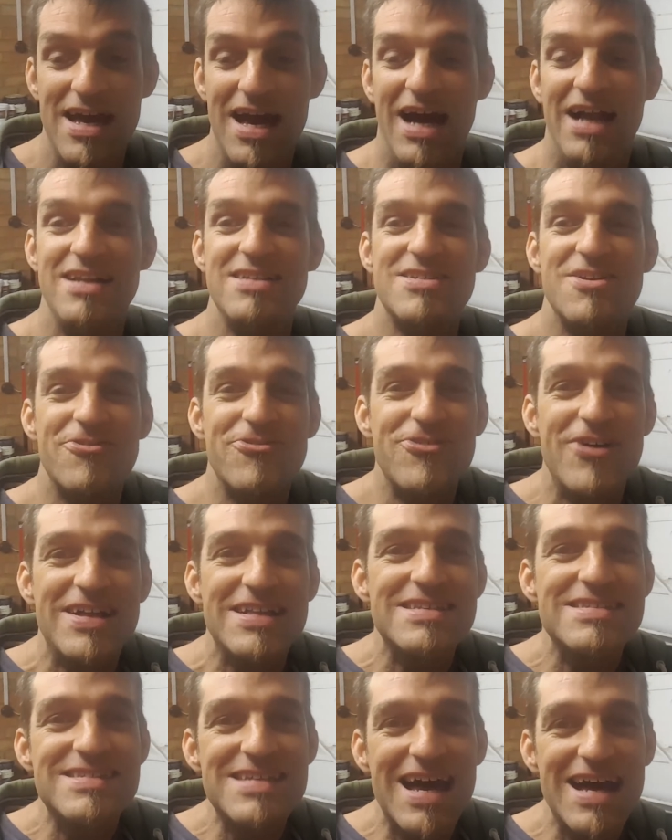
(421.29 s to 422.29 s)
and it's a
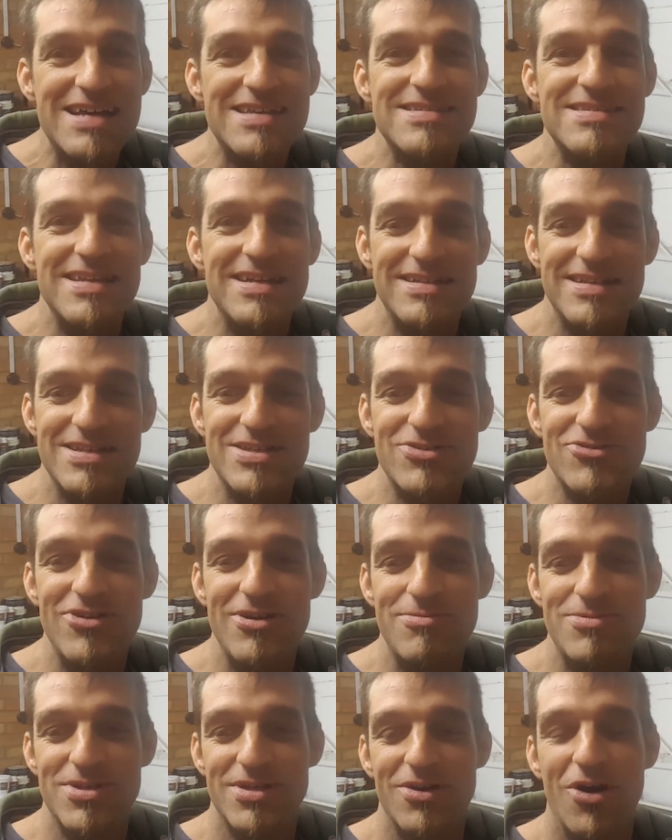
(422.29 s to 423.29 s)
fantastic
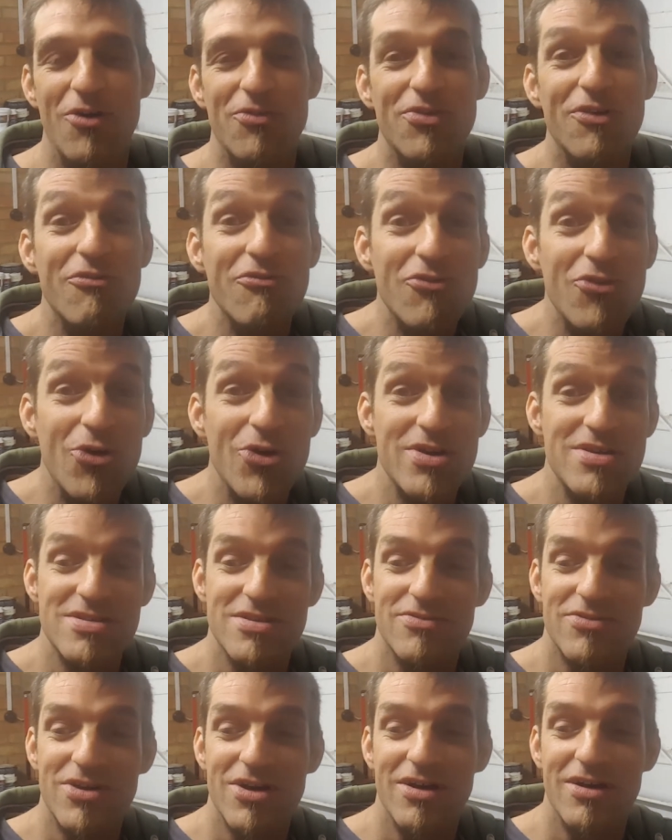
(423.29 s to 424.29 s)
description of the voice
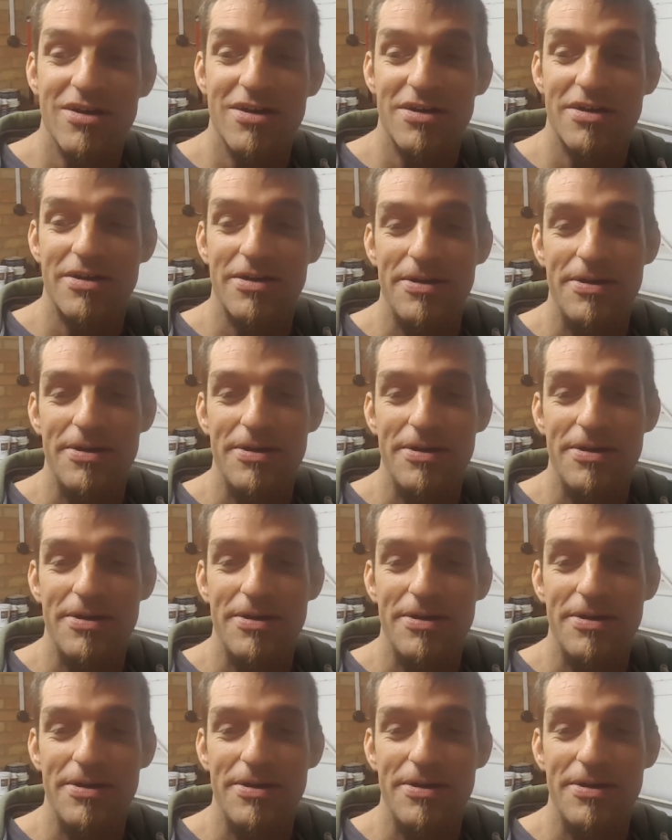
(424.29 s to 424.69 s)
of God.